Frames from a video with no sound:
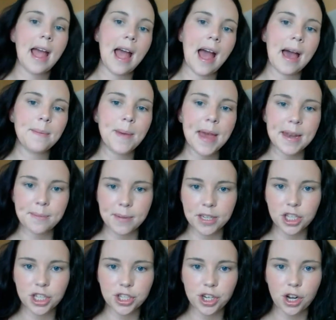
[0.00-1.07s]

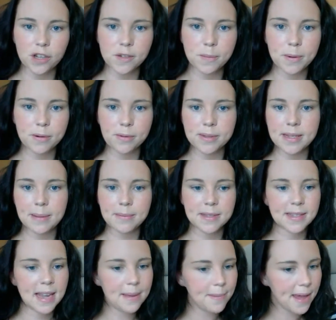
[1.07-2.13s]
admission to hospital with
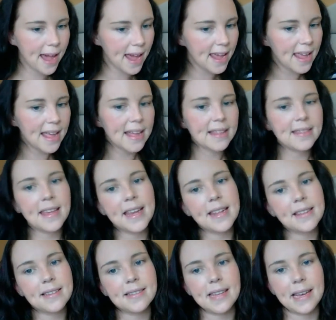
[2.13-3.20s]
septicemia. Then
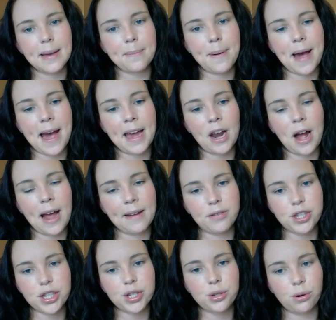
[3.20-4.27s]
in the second part I
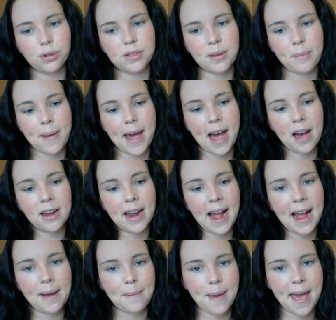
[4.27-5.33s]
just talked about
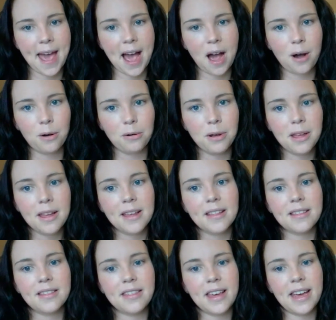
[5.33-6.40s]
how
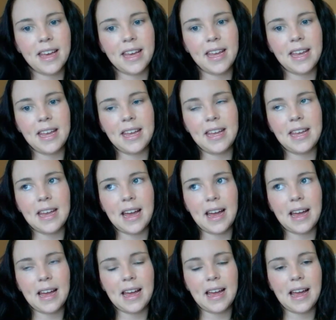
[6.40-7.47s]
I
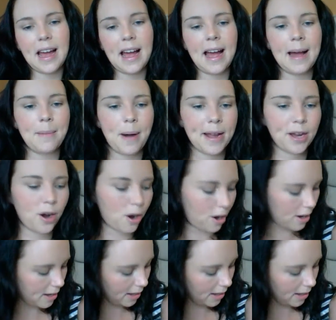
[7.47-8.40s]
got